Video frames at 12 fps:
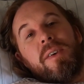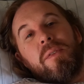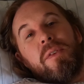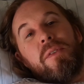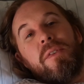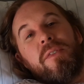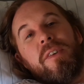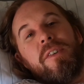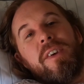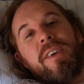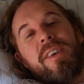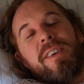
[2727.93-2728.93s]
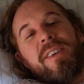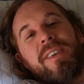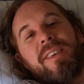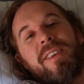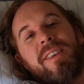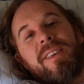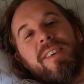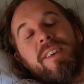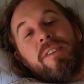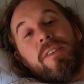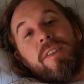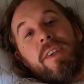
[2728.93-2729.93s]
It was all very
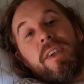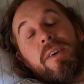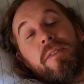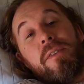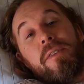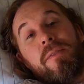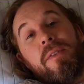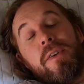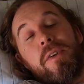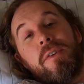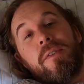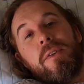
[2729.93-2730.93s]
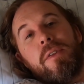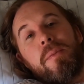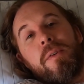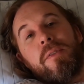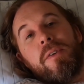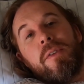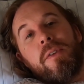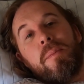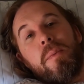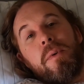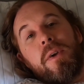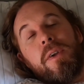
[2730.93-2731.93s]
interesting. I was very nervous, my first
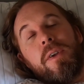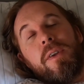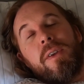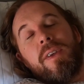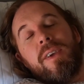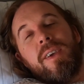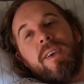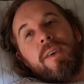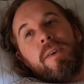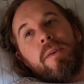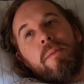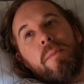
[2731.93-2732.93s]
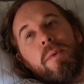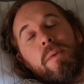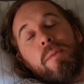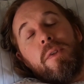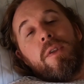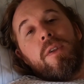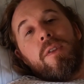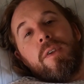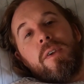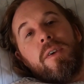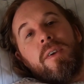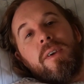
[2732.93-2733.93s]
operation, but it was
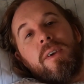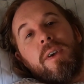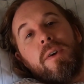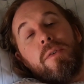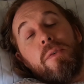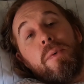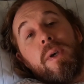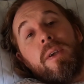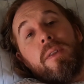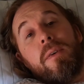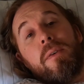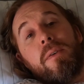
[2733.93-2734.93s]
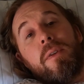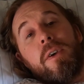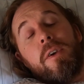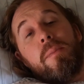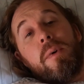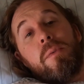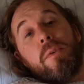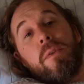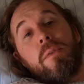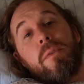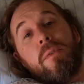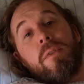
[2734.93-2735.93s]
easy. I was awake the whole time, I
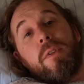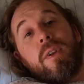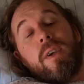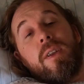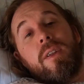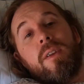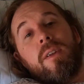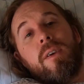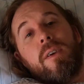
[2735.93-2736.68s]
wasn't sedated.